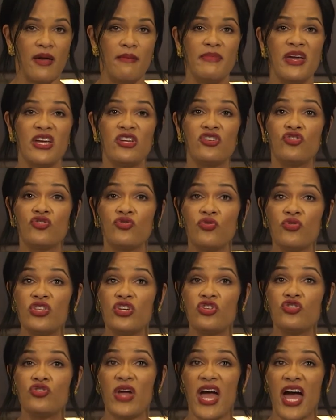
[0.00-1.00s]
Make sure
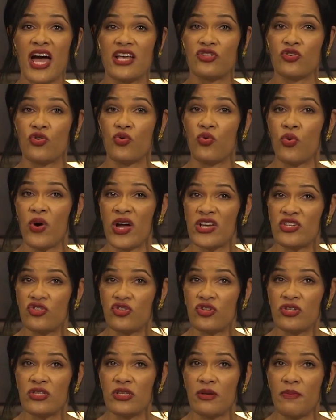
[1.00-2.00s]
that you ask
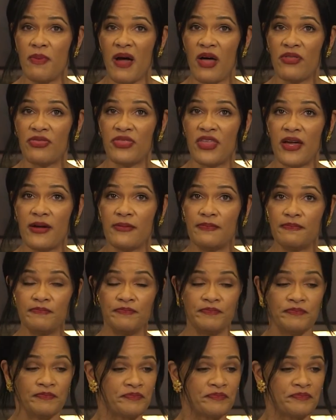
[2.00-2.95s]
questions about them,